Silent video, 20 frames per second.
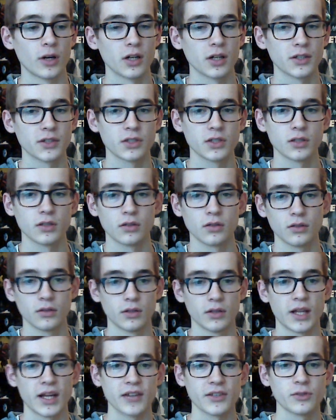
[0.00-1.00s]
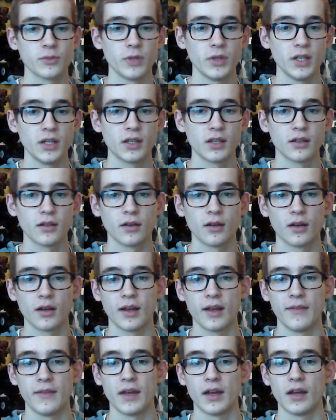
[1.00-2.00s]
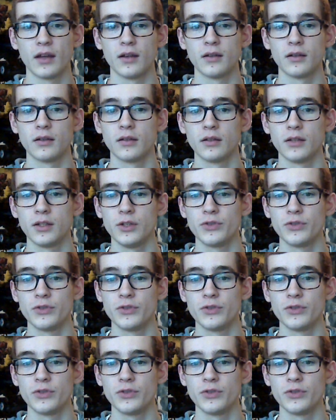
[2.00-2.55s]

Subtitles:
last week and then using the gear